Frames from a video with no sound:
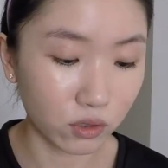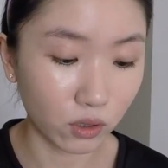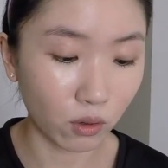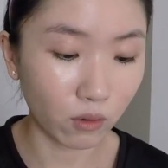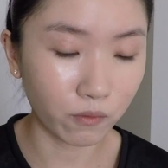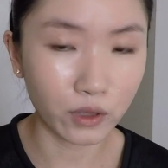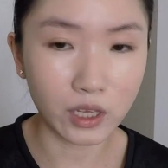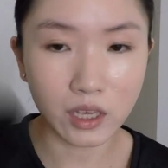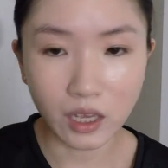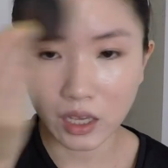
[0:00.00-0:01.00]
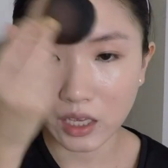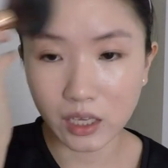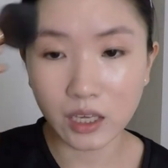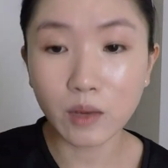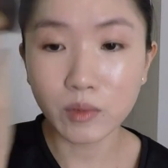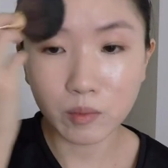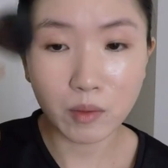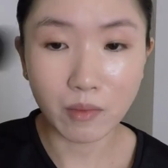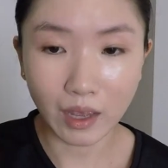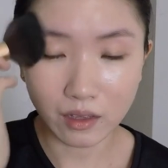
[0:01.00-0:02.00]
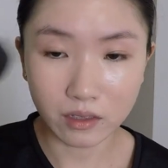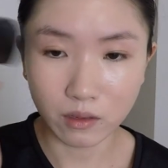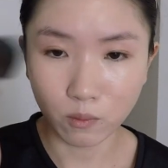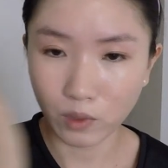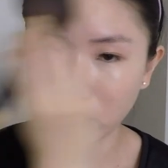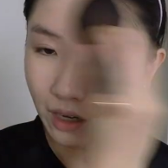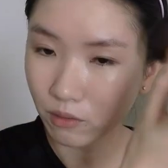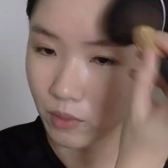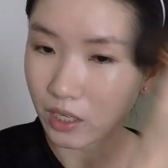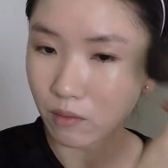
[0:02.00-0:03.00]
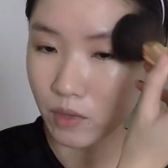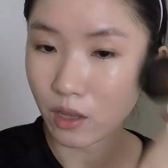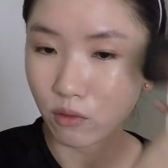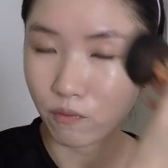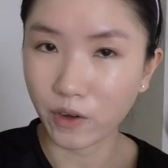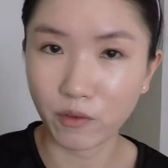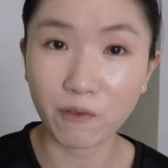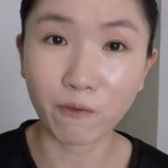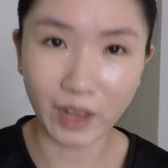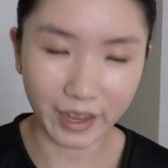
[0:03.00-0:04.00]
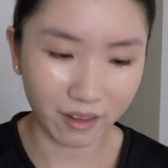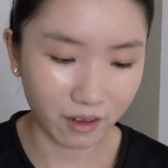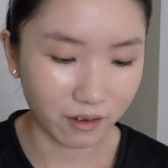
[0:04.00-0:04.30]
so hopefully it keeps me matte without making me look very flat.